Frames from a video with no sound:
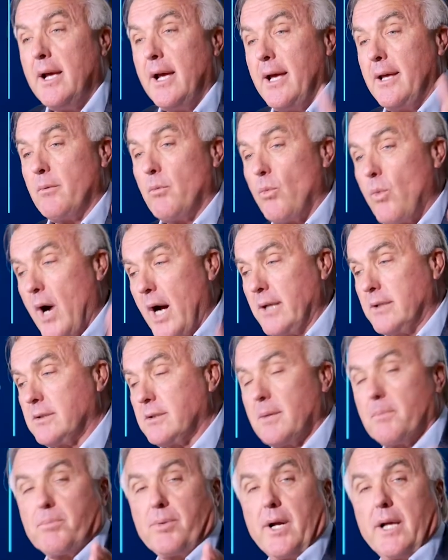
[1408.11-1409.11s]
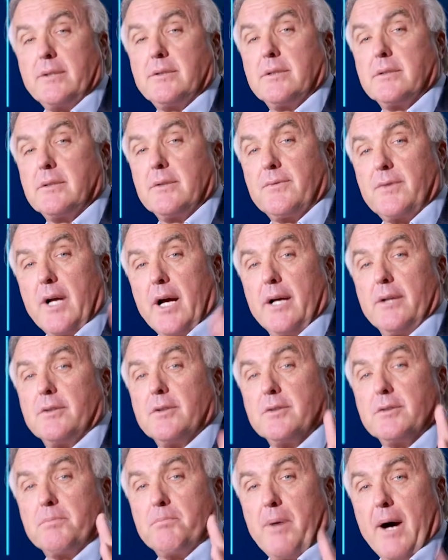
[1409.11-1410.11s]
And watch the prices of
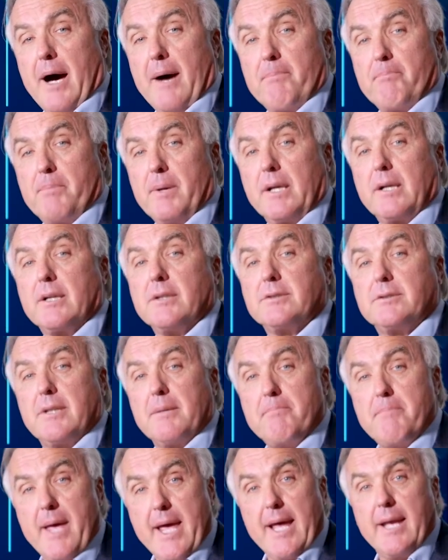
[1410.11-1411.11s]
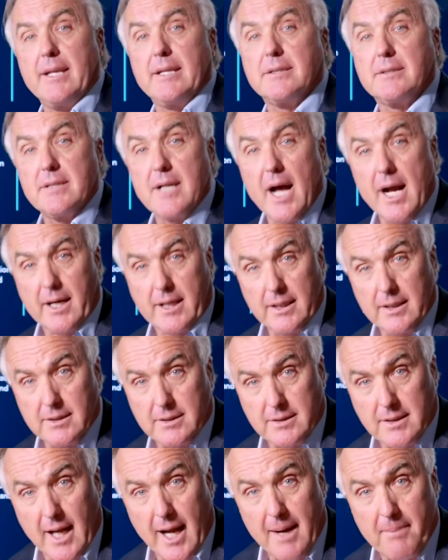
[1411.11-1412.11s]
condos pop, because demand is not going to
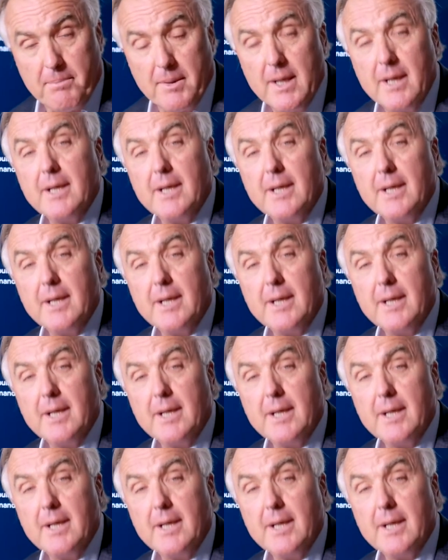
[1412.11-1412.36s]
stop.